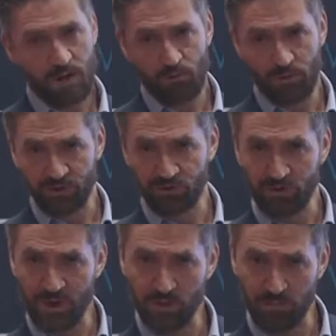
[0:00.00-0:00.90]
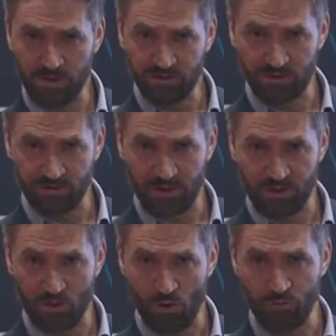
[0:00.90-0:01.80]
with a genetic basis
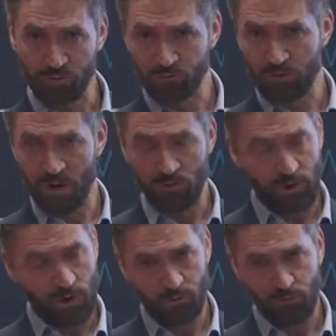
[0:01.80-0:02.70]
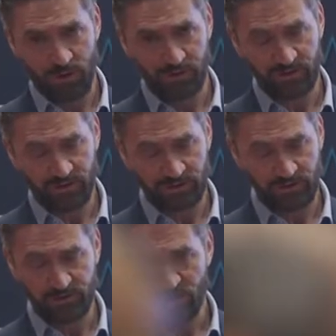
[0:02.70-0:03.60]
and orphan uh, rare, rare
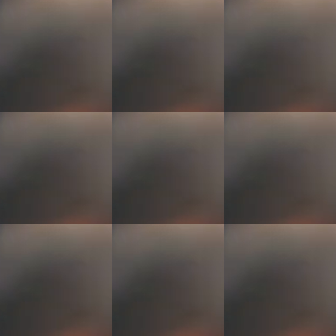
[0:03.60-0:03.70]
diseases.